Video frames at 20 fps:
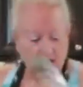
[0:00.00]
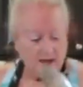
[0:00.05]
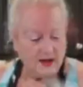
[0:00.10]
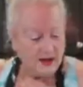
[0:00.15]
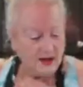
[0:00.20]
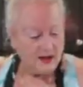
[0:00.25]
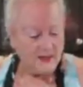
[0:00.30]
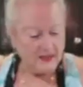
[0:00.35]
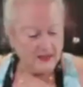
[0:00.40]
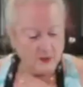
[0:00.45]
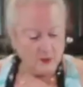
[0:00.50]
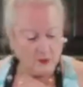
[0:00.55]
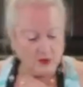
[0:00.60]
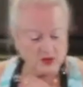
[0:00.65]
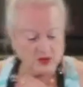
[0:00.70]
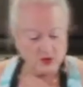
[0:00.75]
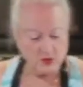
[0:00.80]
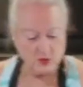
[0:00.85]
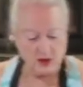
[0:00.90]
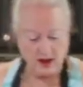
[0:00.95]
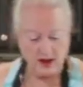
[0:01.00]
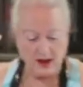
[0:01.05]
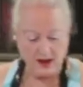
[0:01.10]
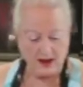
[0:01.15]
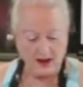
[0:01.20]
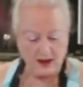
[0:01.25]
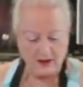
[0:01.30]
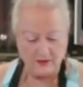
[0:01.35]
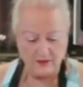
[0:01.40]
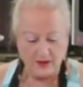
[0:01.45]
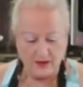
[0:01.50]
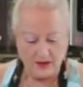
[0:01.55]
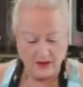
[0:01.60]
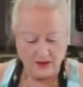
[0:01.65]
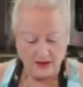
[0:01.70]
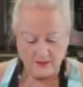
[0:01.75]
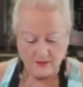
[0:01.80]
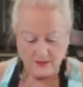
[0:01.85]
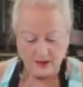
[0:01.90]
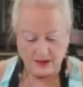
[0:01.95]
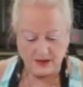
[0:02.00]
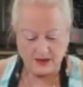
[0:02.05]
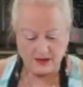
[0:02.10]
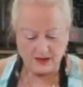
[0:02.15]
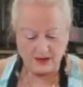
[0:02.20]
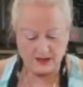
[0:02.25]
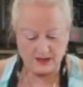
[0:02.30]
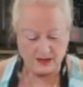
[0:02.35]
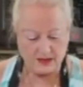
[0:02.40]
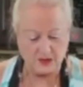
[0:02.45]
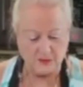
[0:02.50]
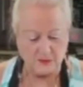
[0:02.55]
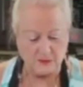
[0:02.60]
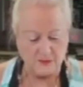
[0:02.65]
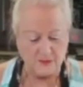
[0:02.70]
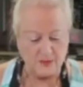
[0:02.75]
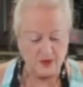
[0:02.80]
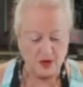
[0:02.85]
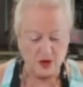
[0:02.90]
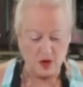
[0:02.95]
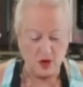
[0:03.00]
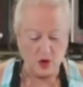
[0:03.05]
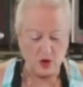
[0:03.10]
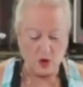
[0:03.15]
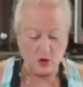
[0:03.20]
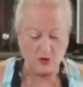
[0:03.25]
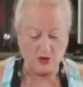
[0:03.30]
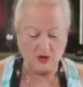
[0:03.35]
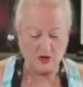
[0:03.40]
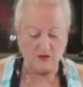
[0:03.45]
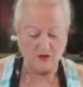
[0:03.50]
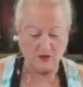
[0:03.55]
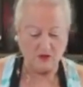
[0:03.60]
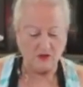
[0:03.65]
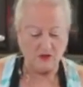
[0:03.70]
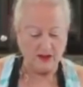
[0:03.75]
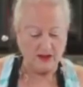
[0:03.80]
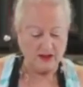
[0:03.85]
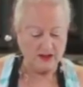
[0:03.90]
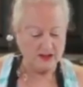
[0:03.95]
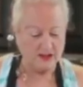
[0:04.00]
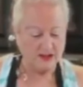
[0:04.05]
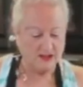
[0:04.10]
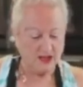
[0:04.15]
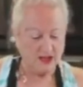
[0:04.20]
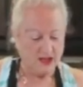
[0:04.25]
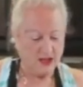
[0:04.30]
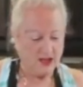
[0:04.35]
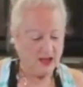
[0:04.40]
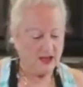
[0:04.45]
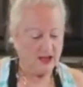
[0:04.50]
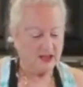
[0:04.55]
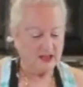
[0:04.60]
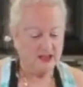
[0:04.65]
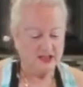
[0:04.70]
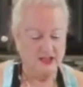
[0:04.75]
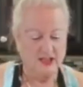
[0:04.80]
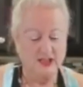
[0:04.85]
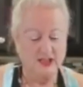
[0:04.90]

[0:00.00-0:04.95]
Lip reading: And then what you have is this beautifulness. But